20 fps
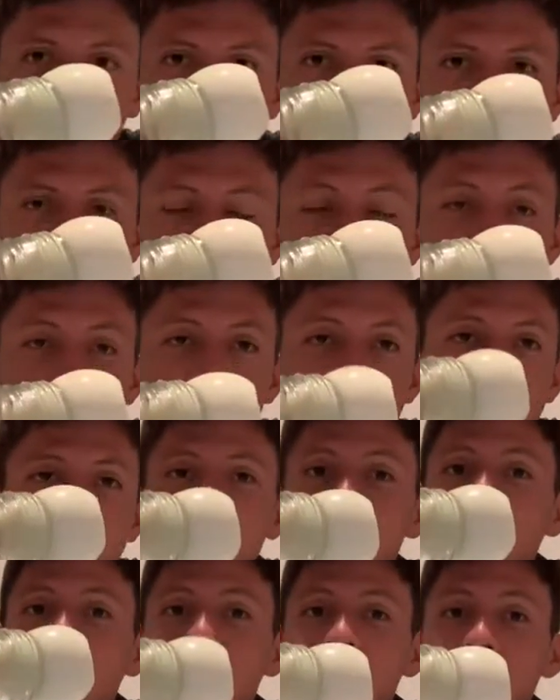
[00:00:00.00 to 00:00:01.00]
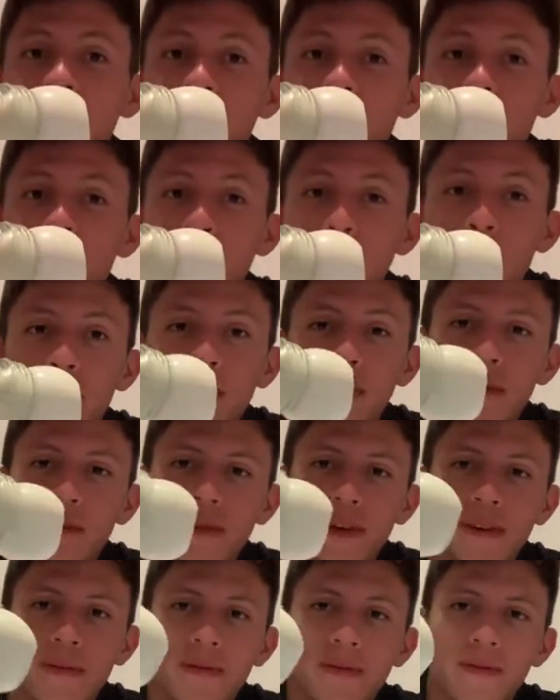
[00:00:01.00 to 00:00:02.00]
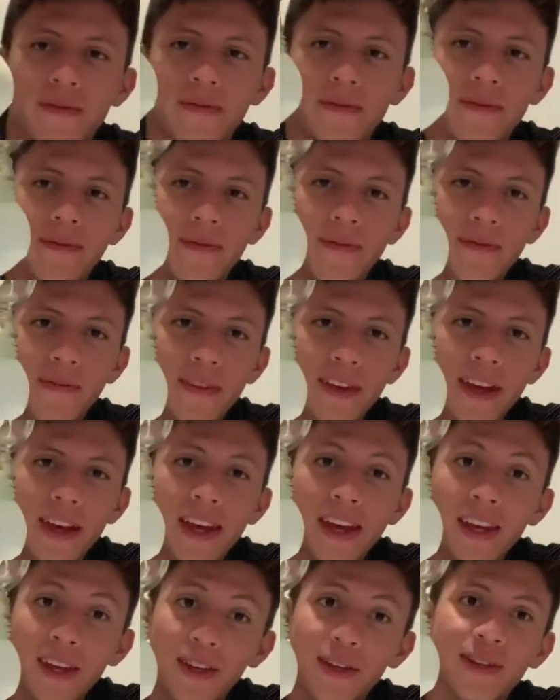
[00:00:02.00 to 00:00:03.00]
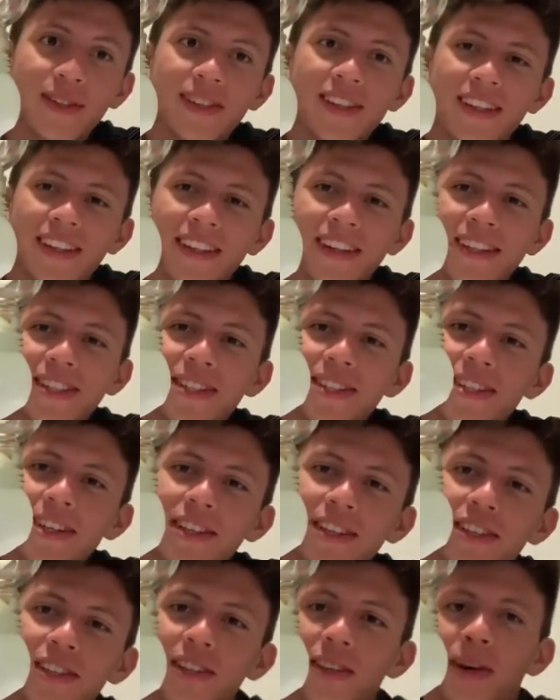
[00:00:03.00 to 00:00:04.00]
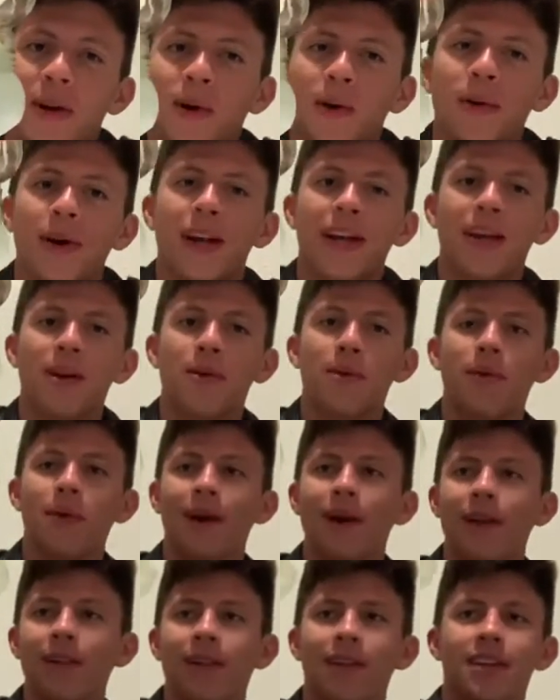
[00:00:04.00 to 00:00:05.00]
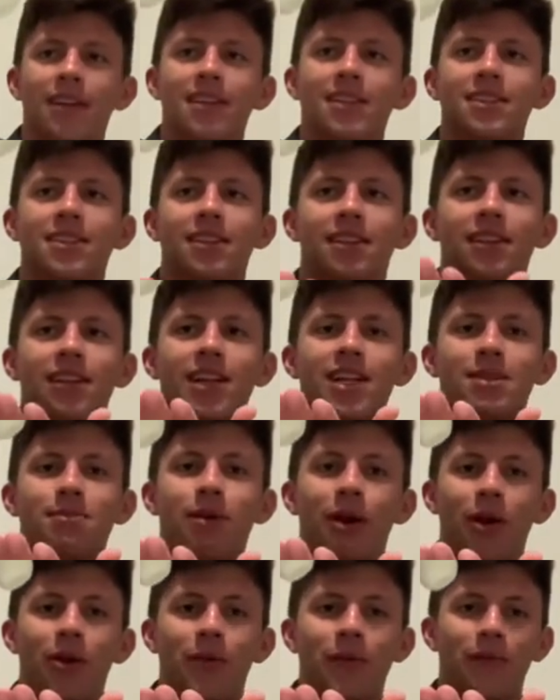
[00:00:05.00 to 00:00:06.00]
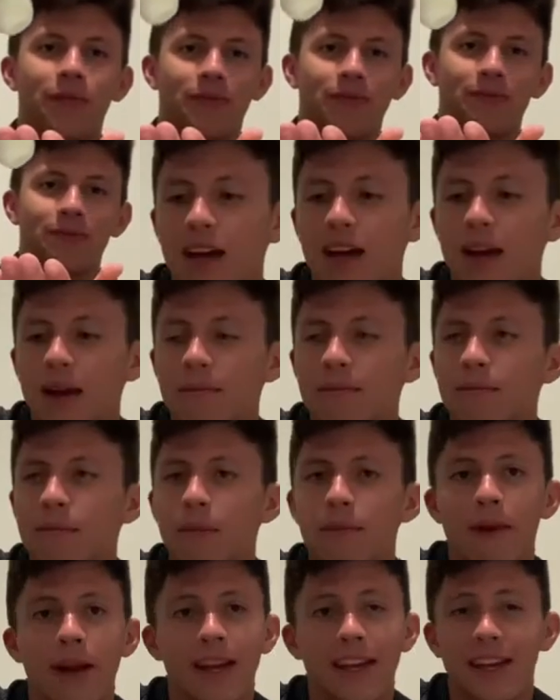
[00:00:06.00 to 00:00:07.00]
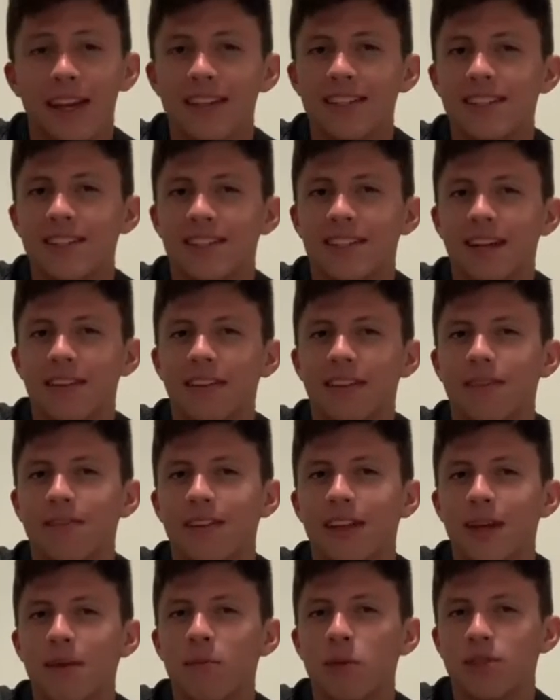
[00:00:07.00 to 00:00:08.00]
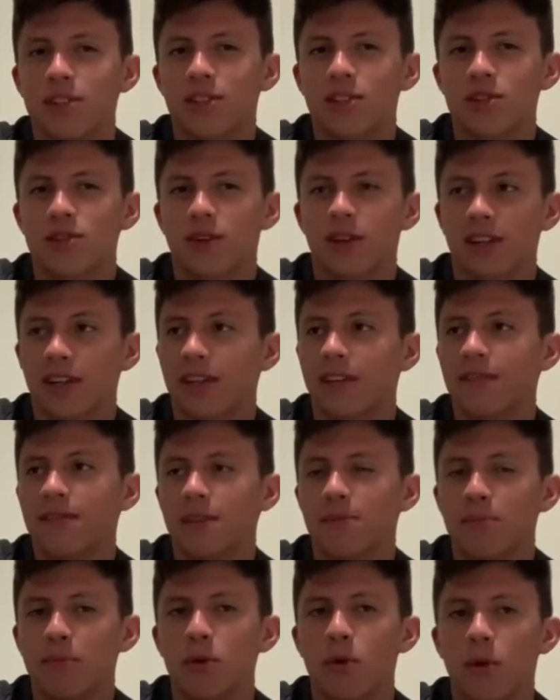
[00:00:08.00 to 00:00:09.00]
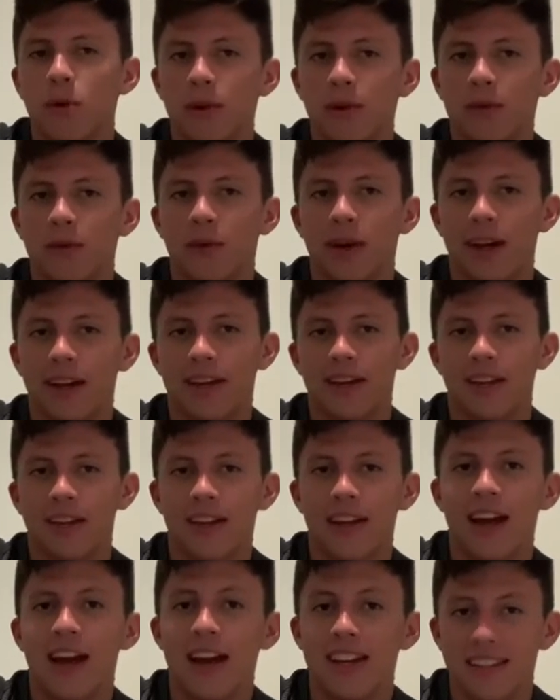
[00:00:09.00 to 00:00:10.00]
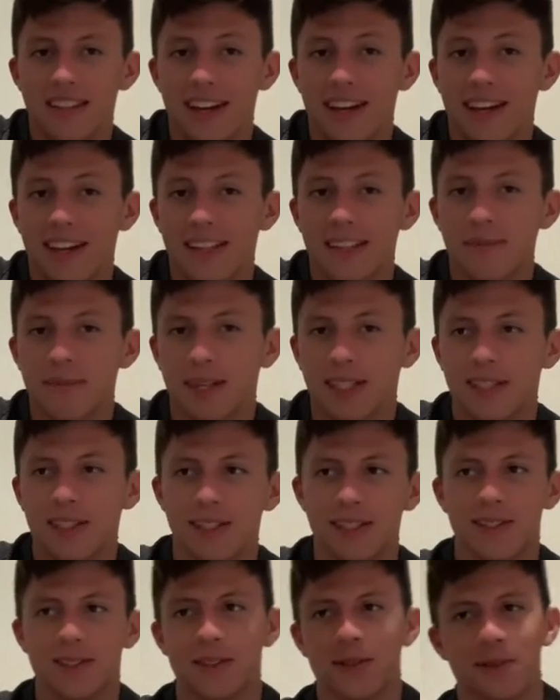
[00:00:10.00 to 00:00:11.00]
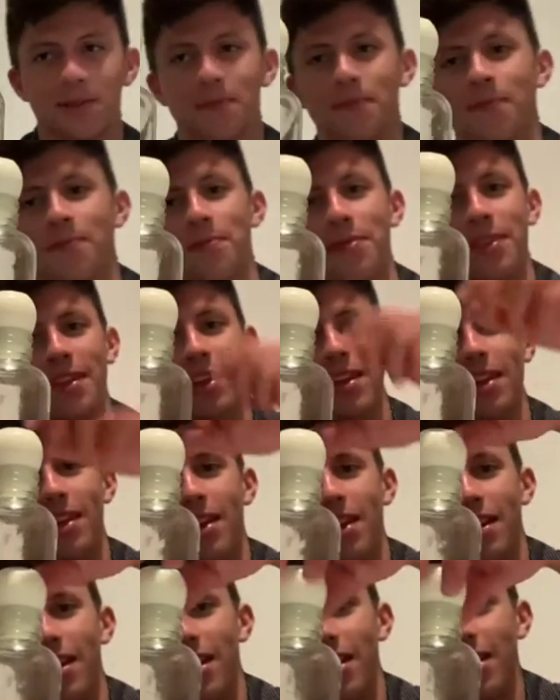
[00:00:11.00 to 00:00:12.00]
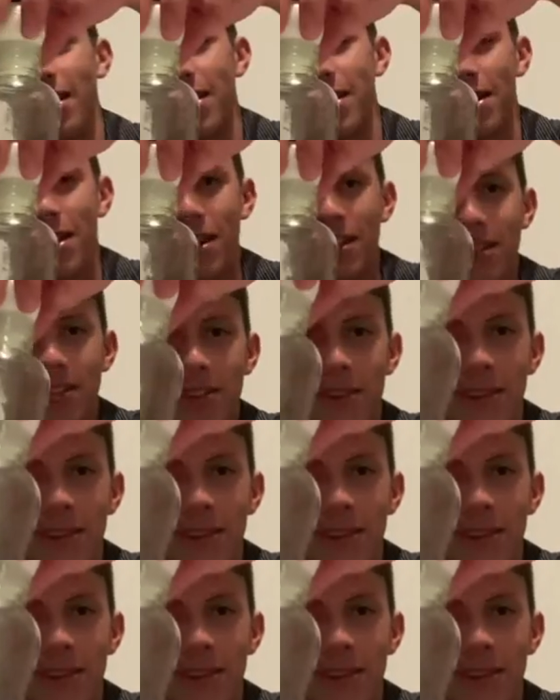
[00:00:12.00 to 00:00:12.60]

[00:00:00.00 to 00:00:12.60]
And if I even flip it over, you'll see that it's suctioned quite well into the glass bottle. But my guess is that the flame wasn't strong enough to pull it right in as I had expected it to. So